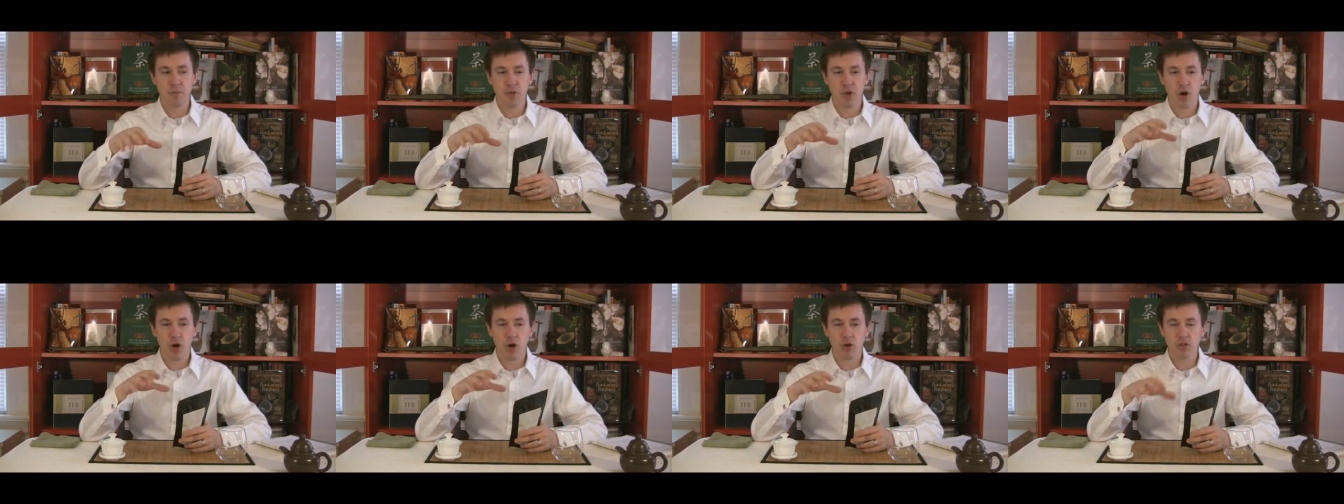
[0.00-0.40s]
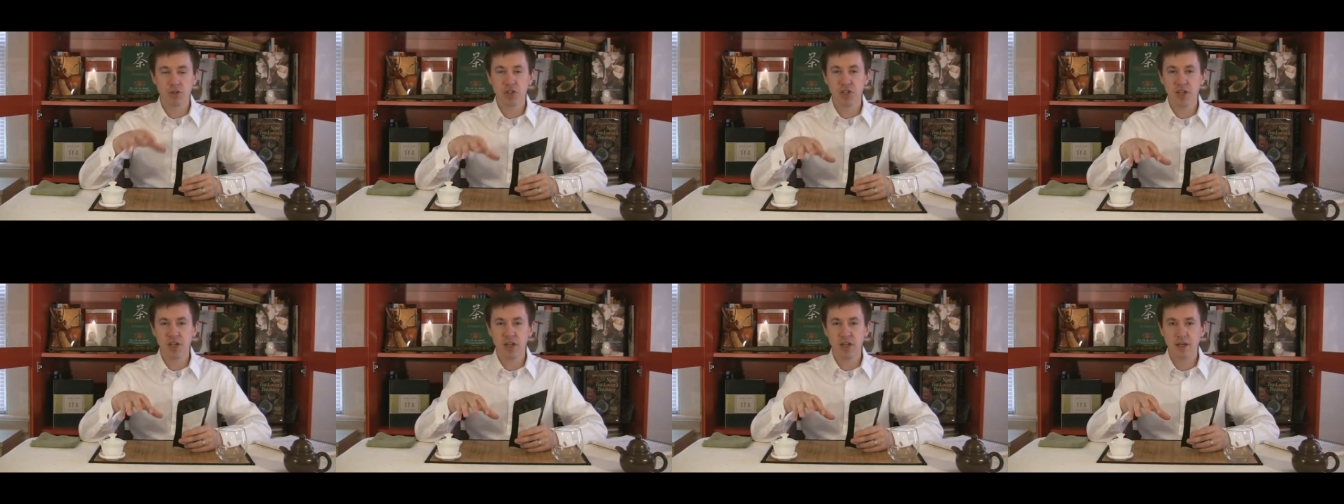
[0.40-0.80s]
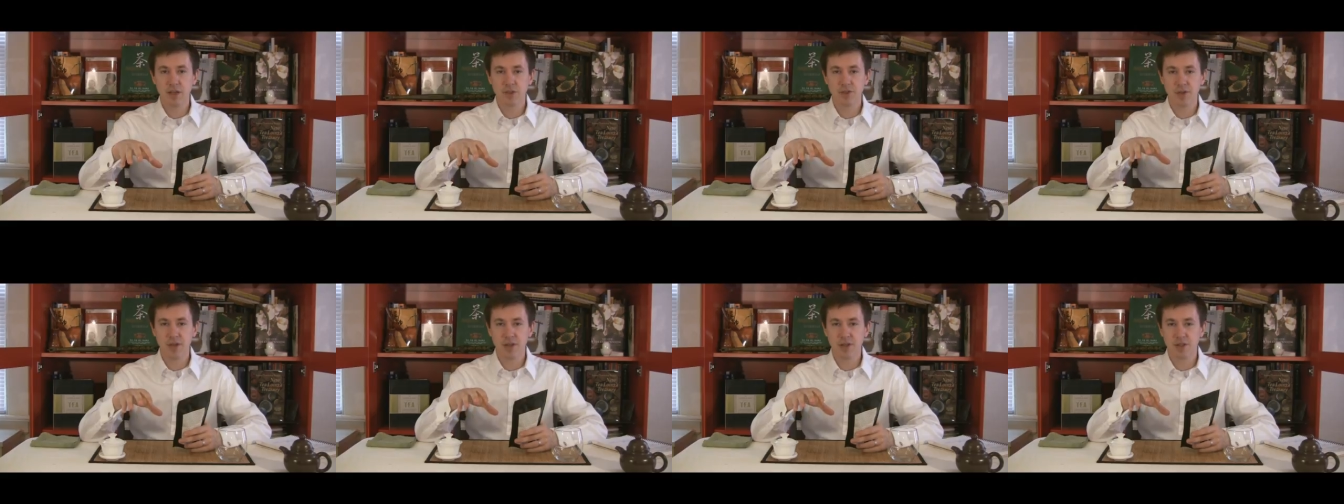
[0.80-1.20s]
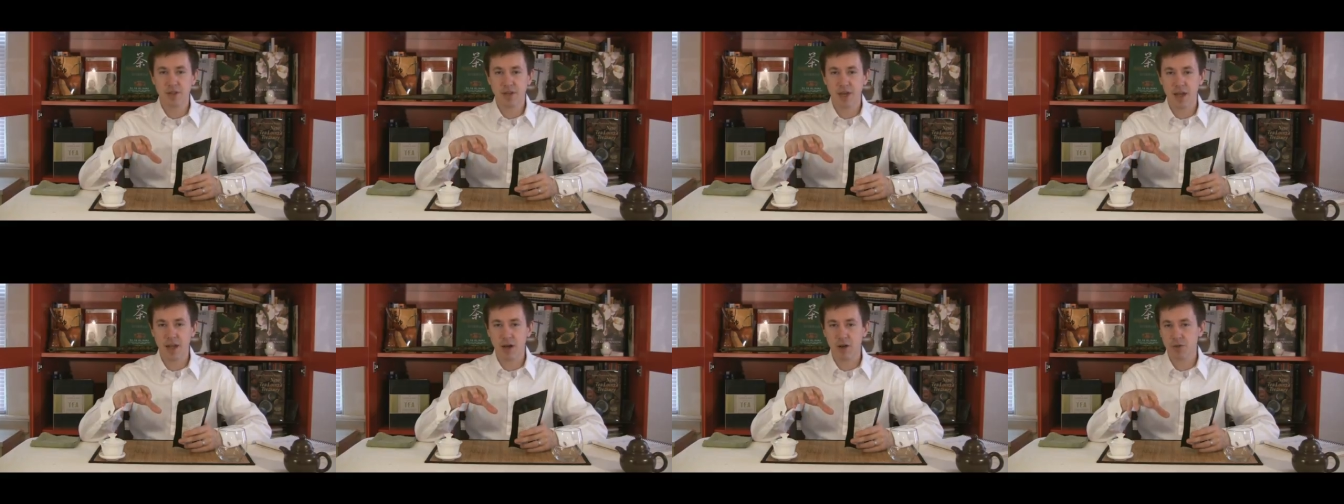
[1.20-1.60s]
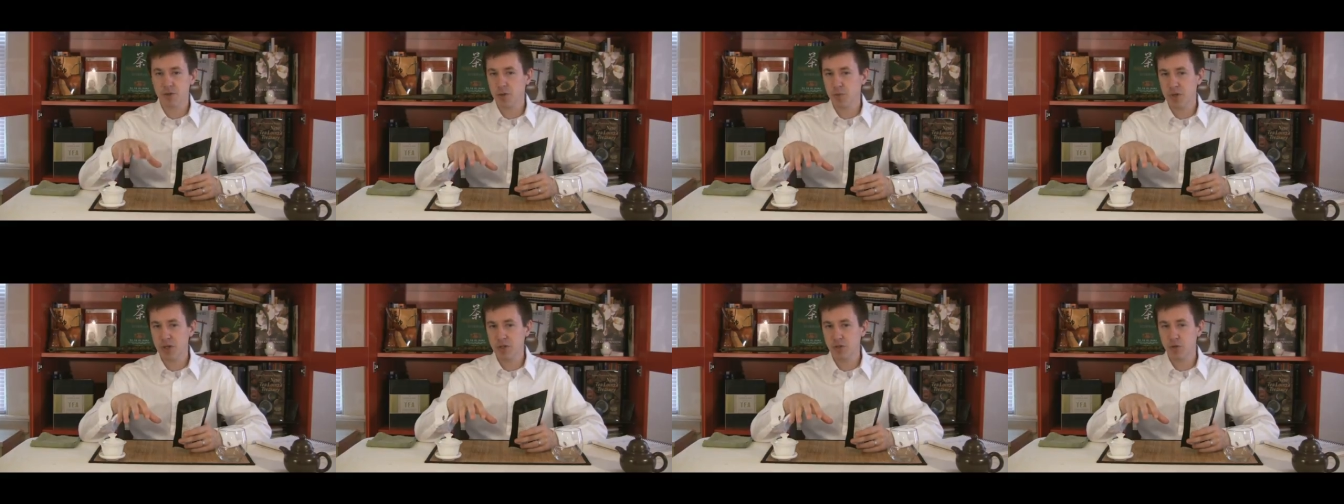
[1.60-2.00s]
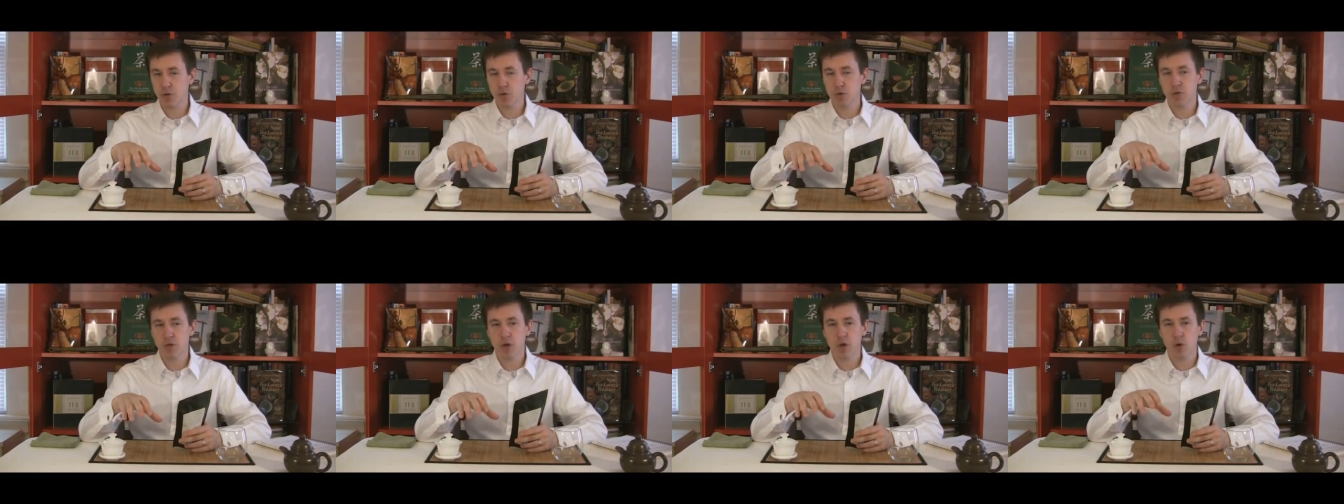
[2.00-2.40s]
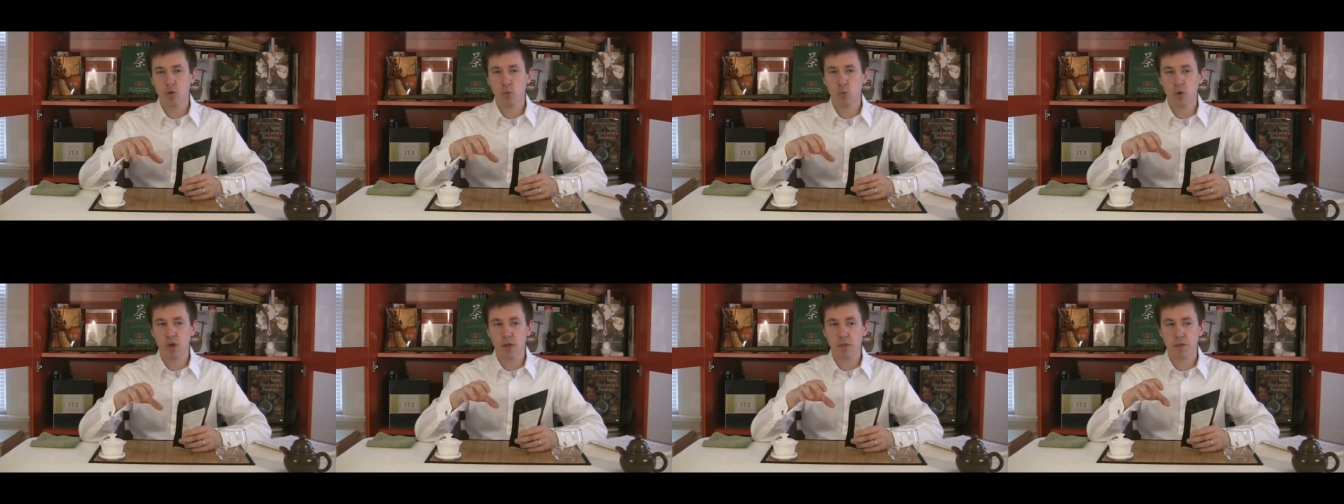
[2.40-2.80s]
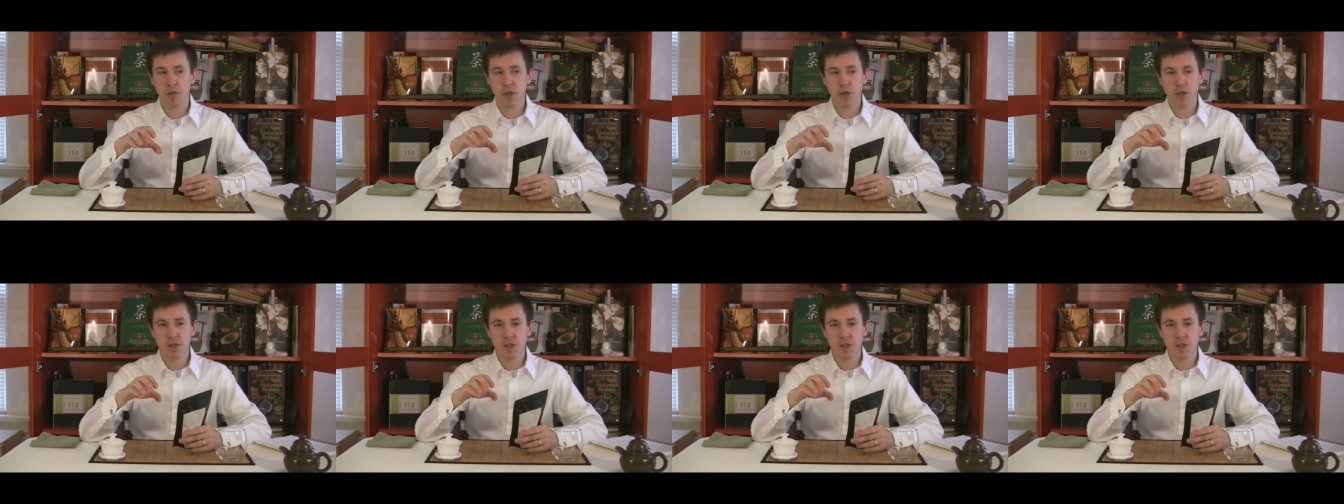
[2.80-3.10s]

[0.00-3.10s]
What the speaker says: HongQing can also be used with